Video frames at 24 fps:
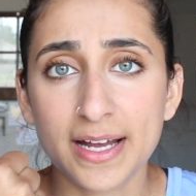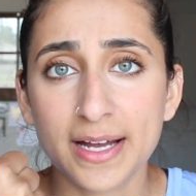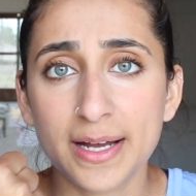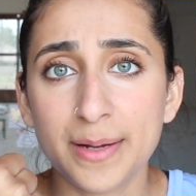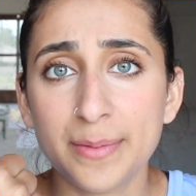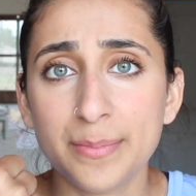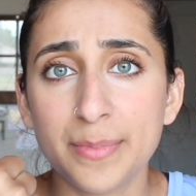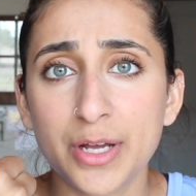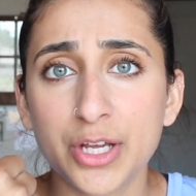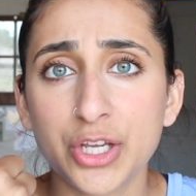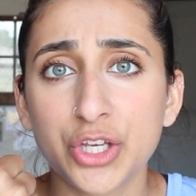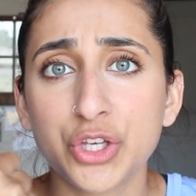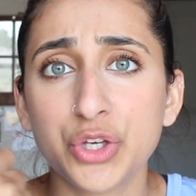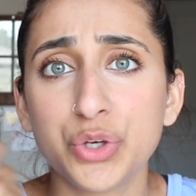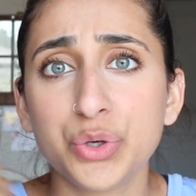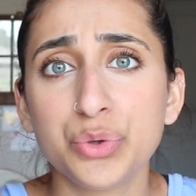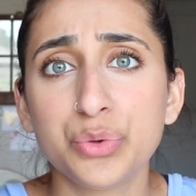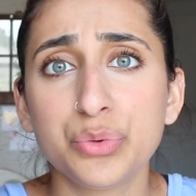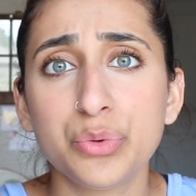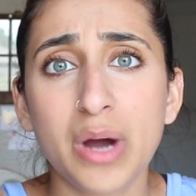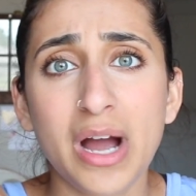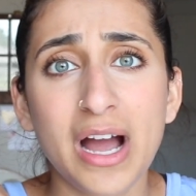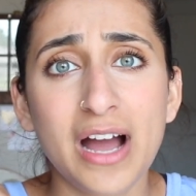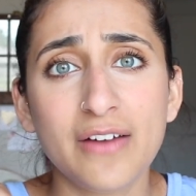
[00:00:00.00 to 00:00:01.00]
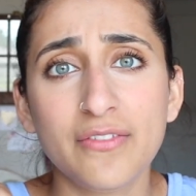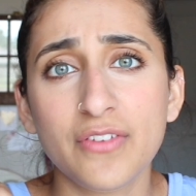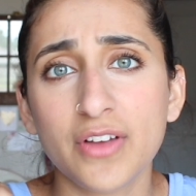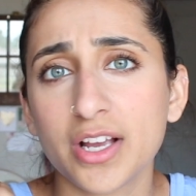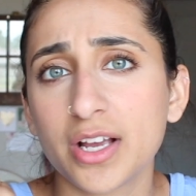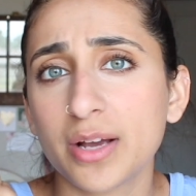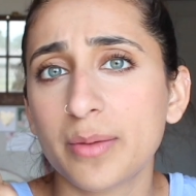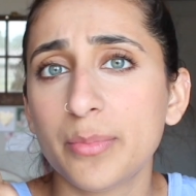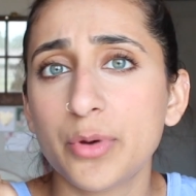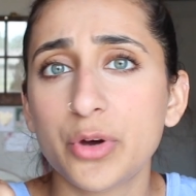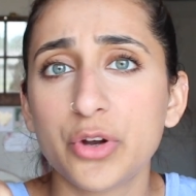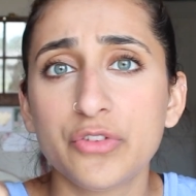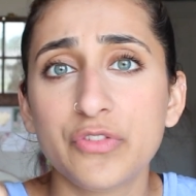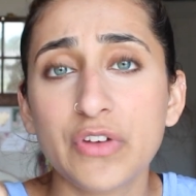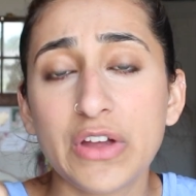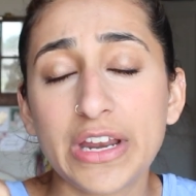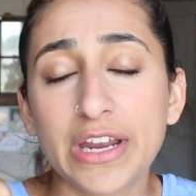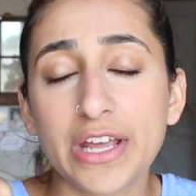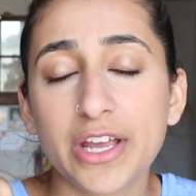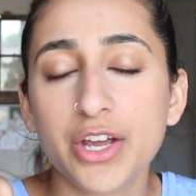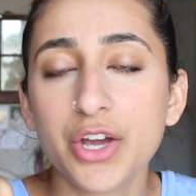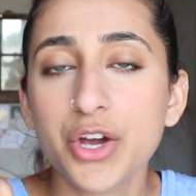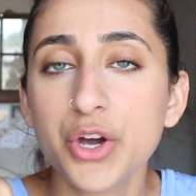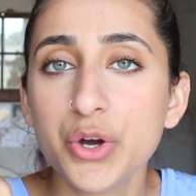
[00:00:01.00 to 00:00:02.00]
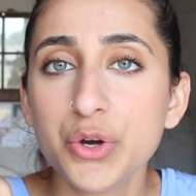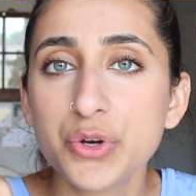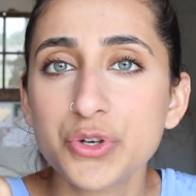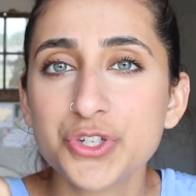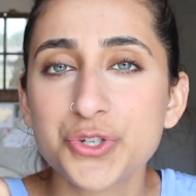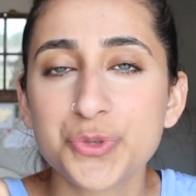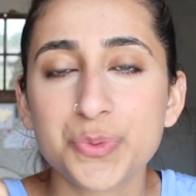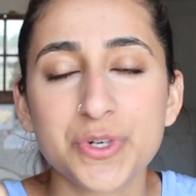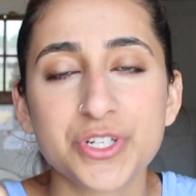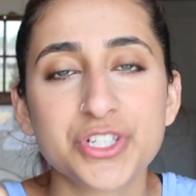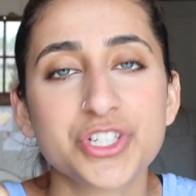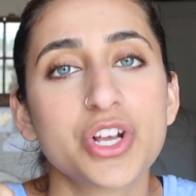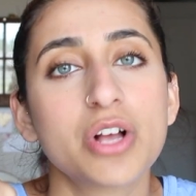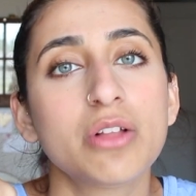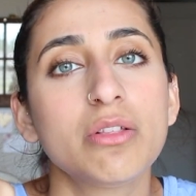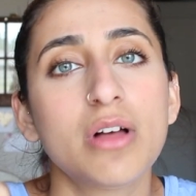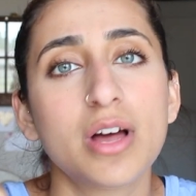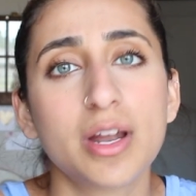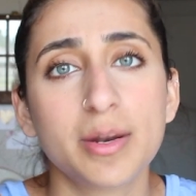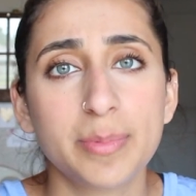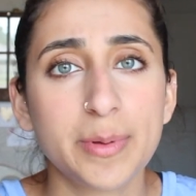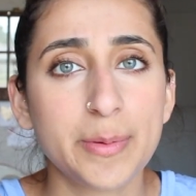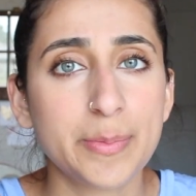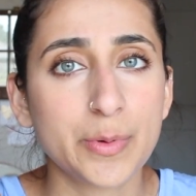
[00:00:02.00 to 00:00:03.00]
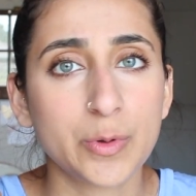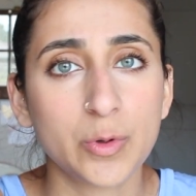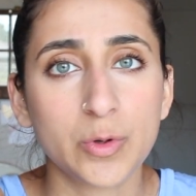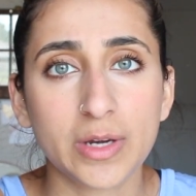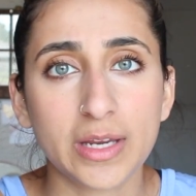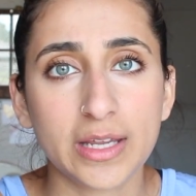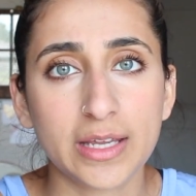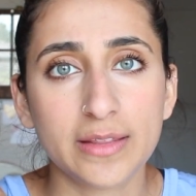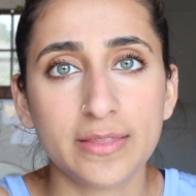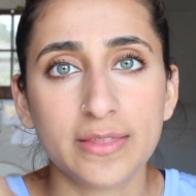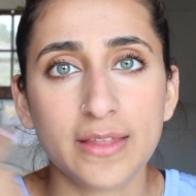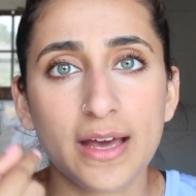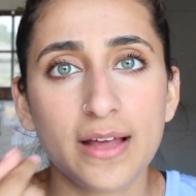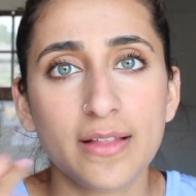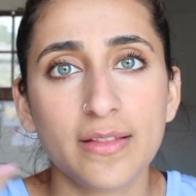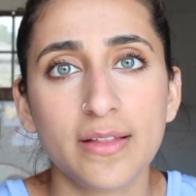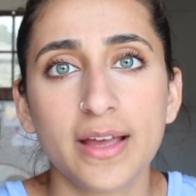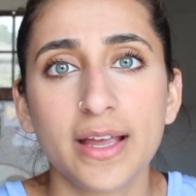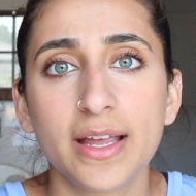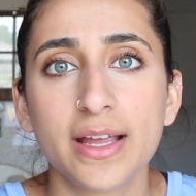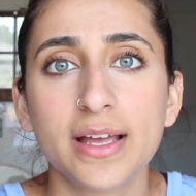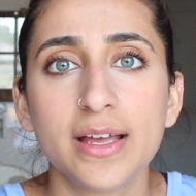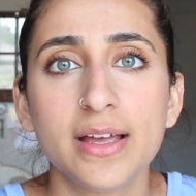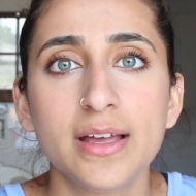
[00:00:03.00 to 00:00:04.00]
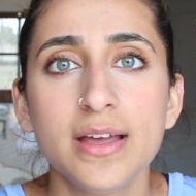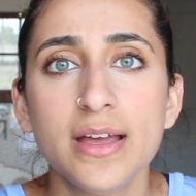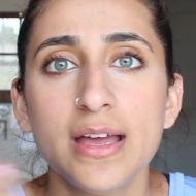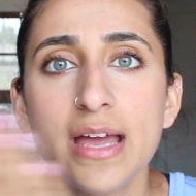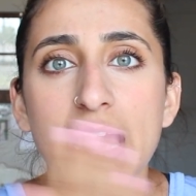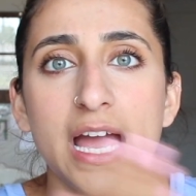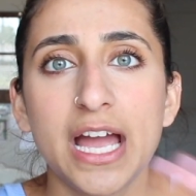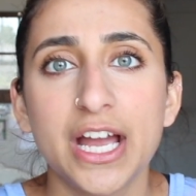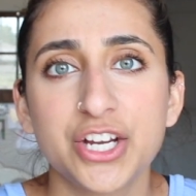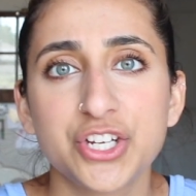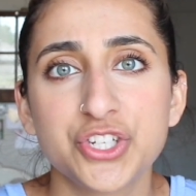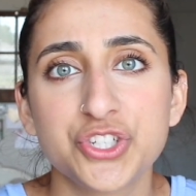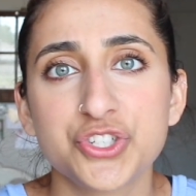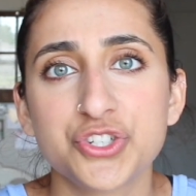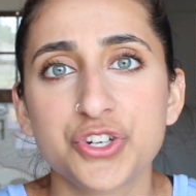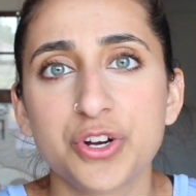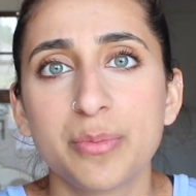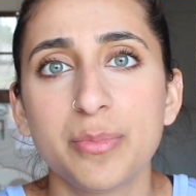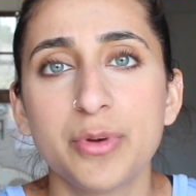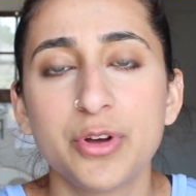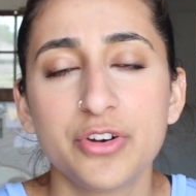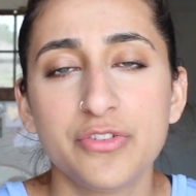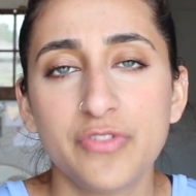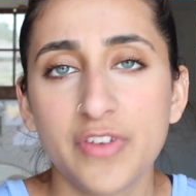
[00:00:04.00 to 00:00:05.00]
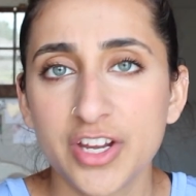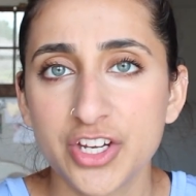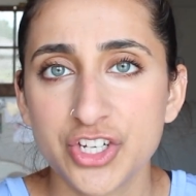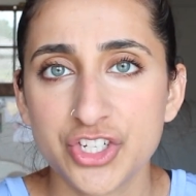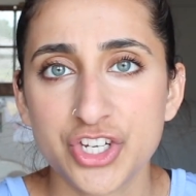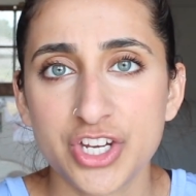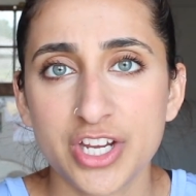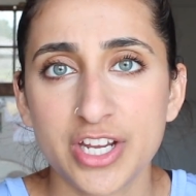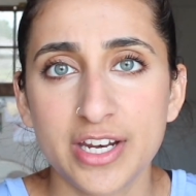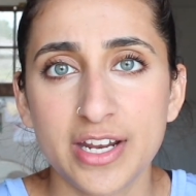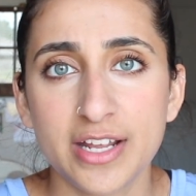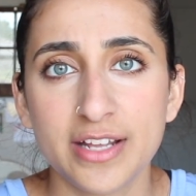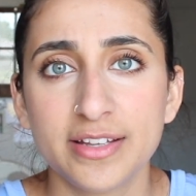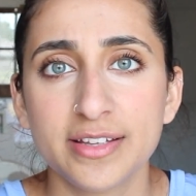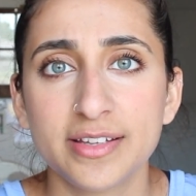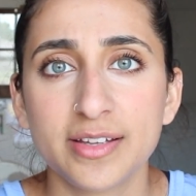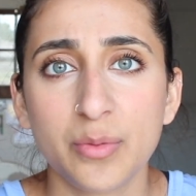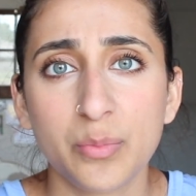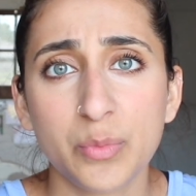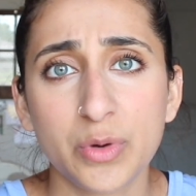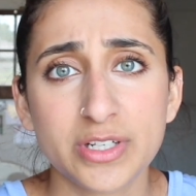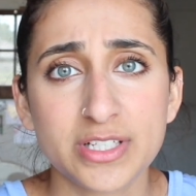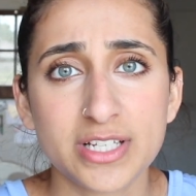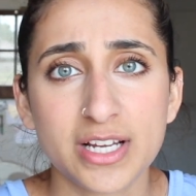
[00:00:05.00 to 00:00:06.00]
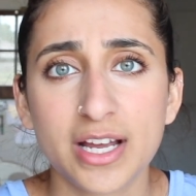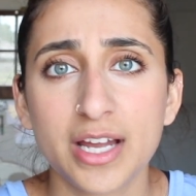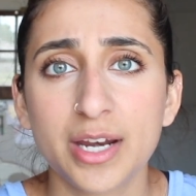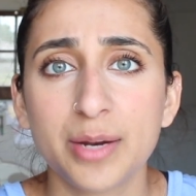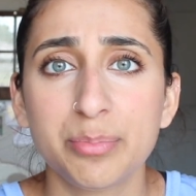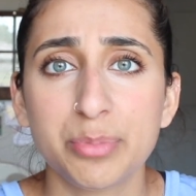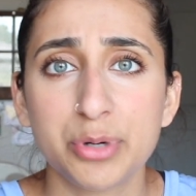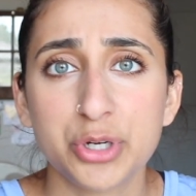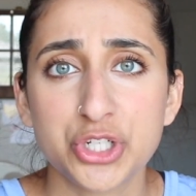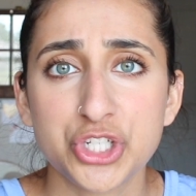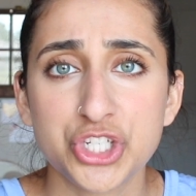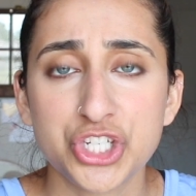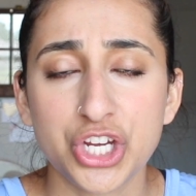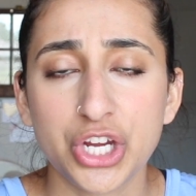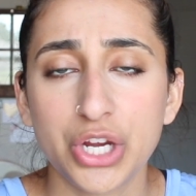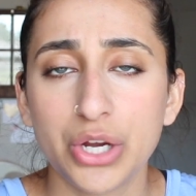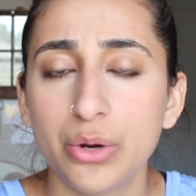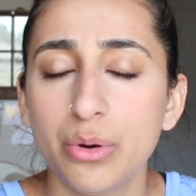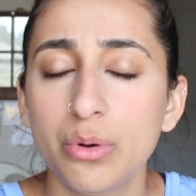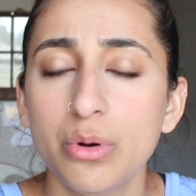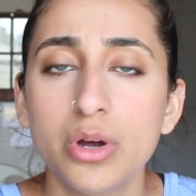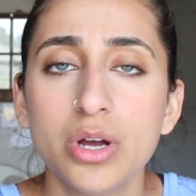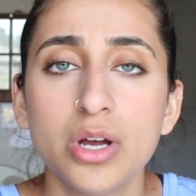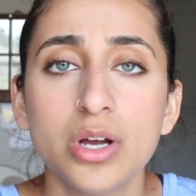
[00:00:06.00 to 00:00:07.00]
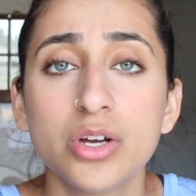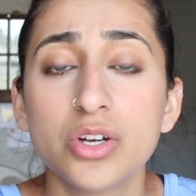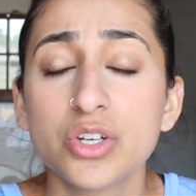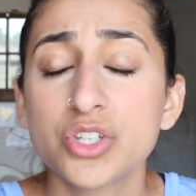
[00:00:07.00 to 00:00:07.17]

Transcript: Um, you have like a motivating coach, which a lot of people need that like extra motivation and someone to kind of push you.